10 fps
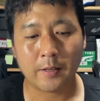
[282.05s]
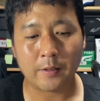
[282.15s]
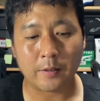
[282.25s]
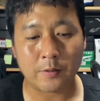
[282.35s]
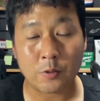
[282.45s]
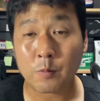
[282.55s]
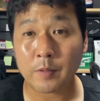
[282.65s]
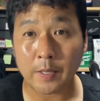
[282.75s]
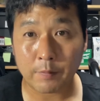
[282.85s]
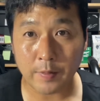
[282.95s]
the Zoom
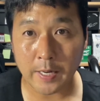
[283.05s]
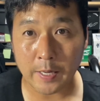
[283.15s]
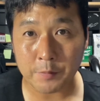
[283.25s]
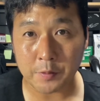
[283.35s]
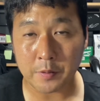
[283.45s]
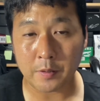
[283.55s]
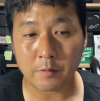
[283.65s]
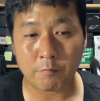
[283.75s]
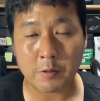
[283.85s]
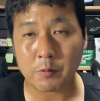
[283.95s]
Flight 5s or the
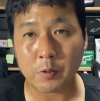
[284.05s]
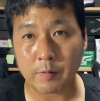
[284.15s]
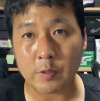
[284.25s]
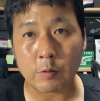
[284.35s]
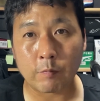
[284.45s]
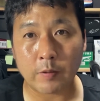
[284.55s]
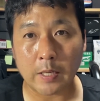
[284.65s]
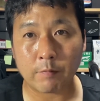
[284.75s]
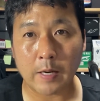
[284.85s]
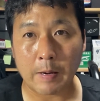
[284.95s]
retros of the Zoom
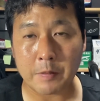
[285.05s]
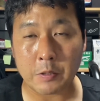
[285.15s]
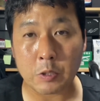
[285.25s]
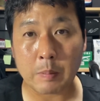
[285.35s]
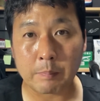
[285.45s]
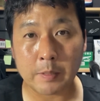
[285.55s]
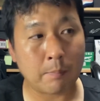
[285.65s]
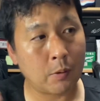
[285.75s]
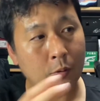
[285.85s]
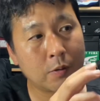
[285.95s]
Flight 5s or Zoom Up Tempo.